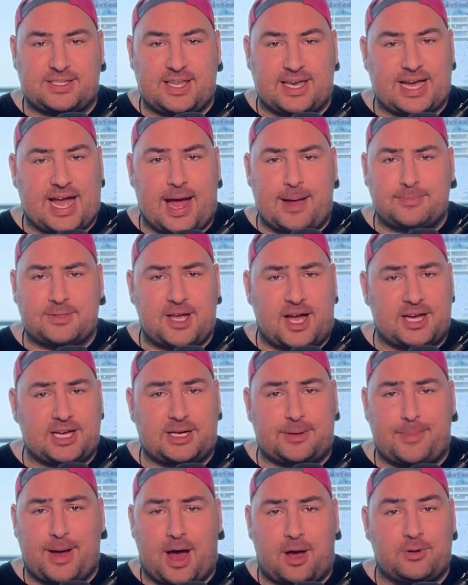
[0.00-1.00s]
Like I'm talking
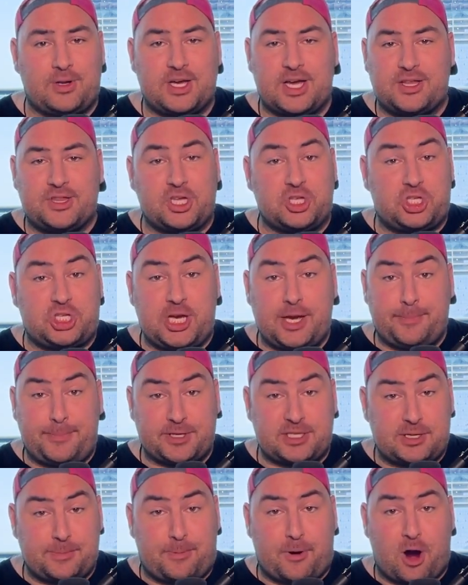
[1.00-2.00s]
about the
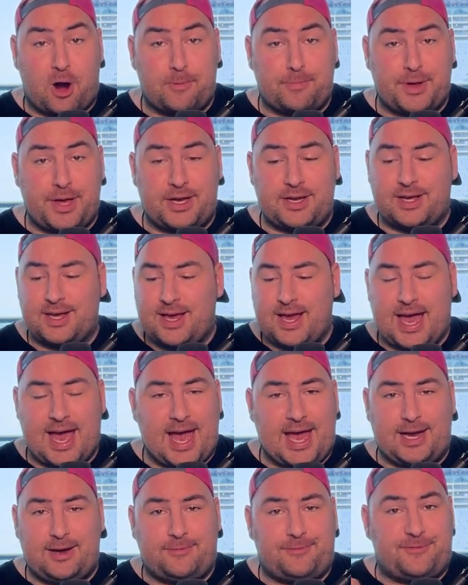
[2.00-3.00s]
cheapest apartment
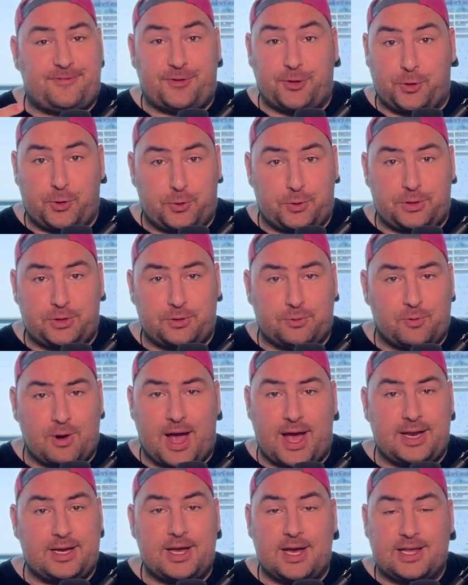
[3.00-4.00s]
and food,
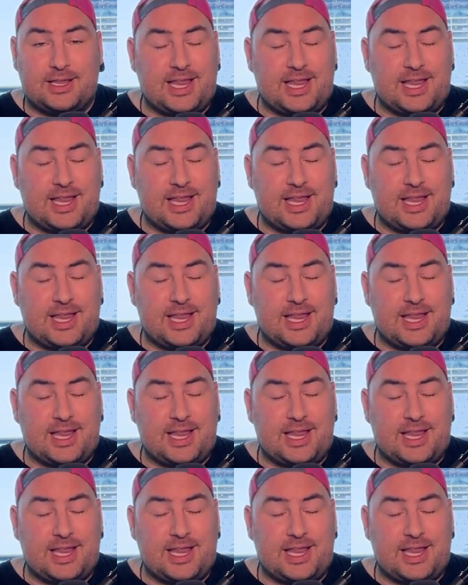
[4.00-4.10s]
right?